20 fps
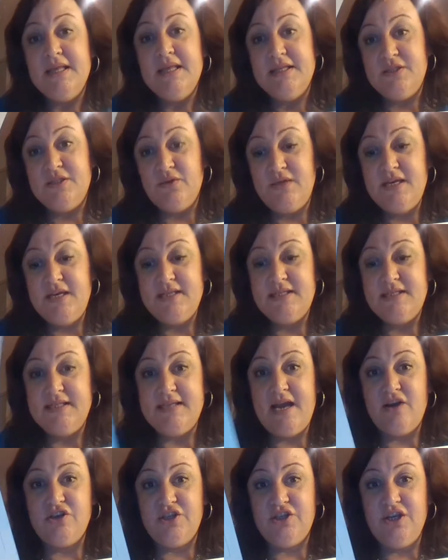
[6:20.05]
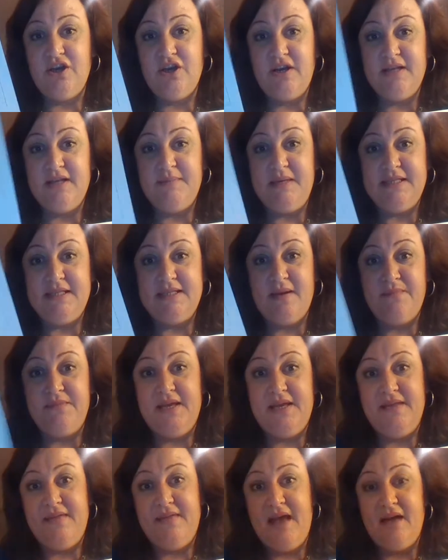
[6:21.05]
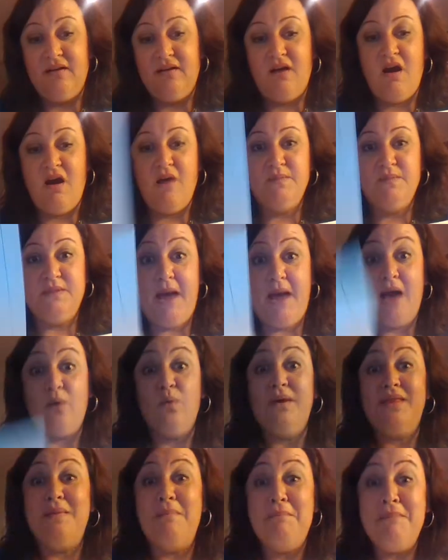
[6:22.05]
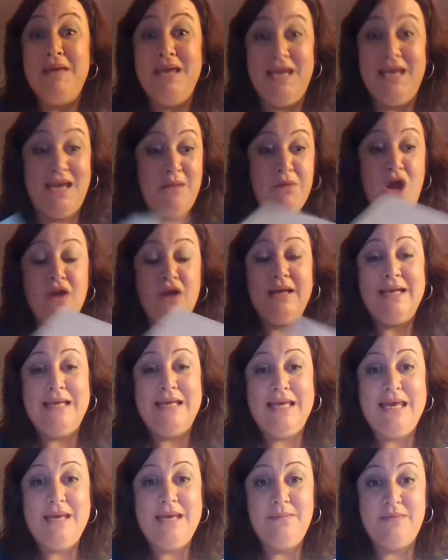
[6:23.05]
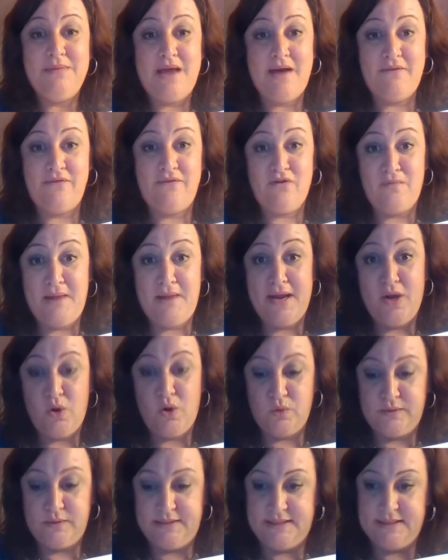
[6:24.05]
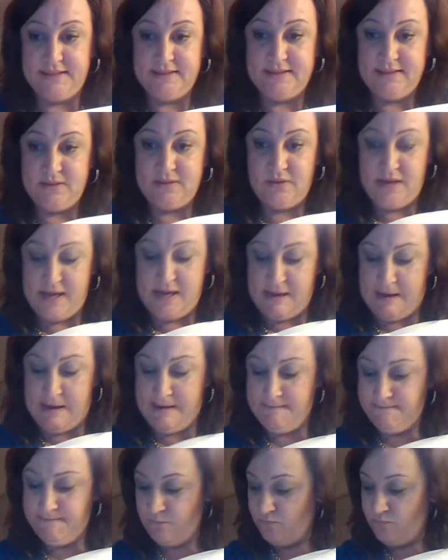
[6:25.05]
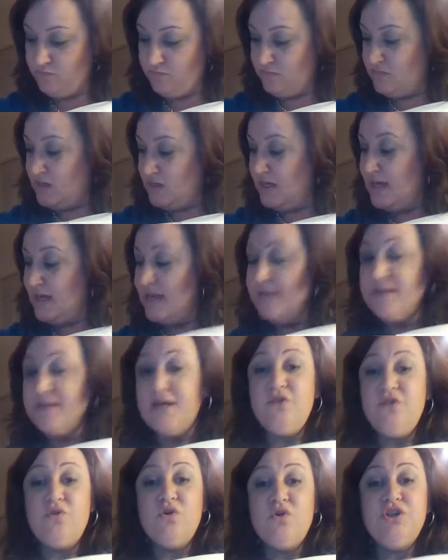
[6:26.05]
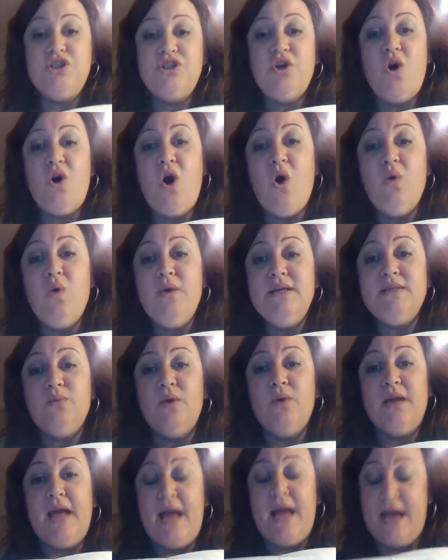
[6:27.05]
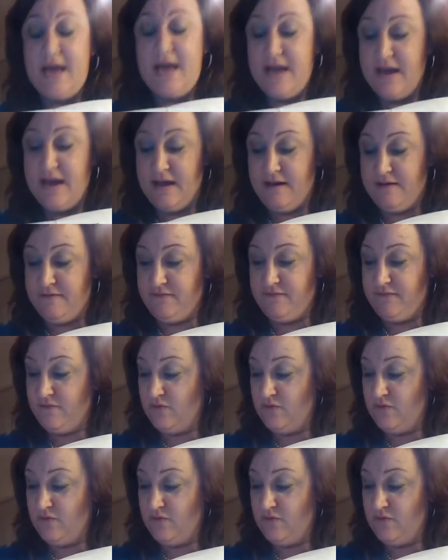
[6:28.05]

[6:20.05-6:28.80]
this is actually going to be something that comes back with me. I'm not going to keep that for my hostess, okay? Then, of course, you always want to have